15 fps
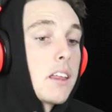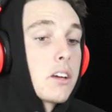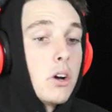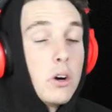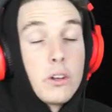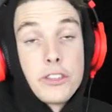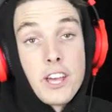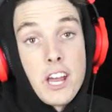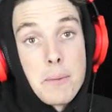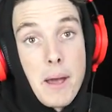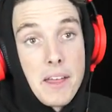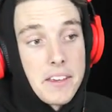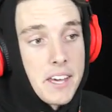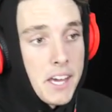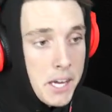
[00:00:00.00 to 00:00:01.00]
Now, the cool thing
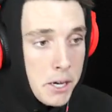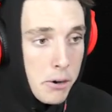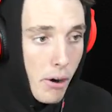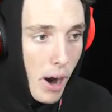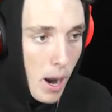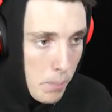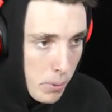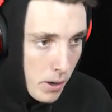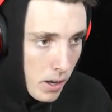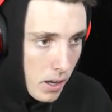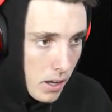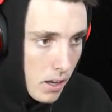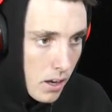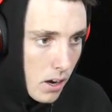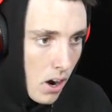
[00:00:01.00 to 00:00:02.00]
about the king crab,
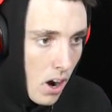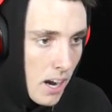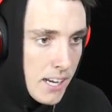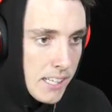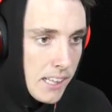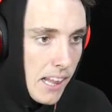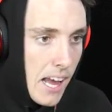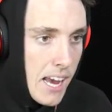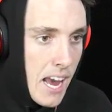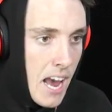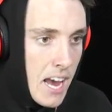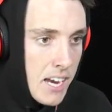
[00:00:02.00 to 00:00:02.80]
I can lay